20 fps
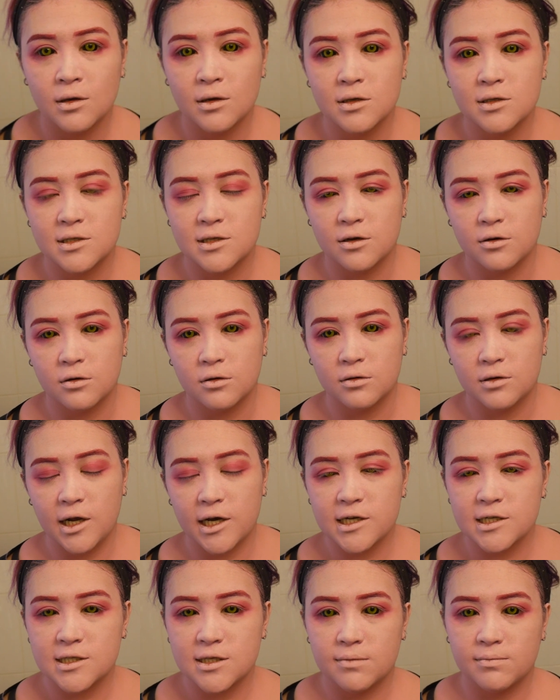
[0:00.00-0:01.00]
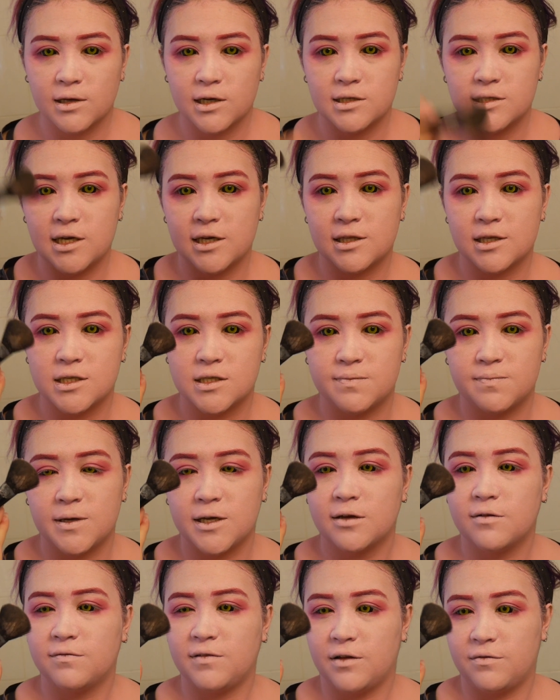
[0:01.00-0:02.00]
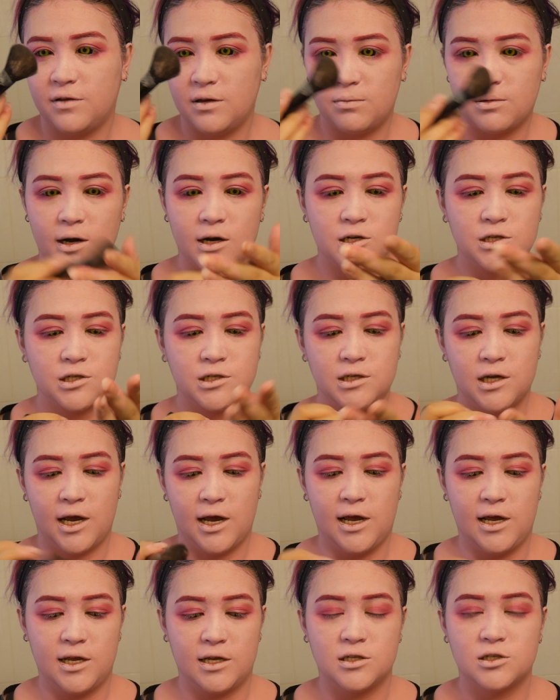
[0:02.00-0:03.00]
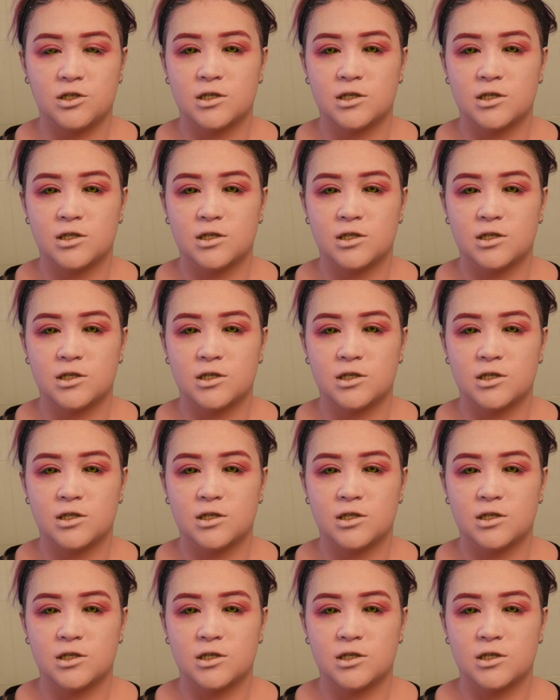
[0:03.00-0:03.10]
So next I'm going to take this big fluffy brush and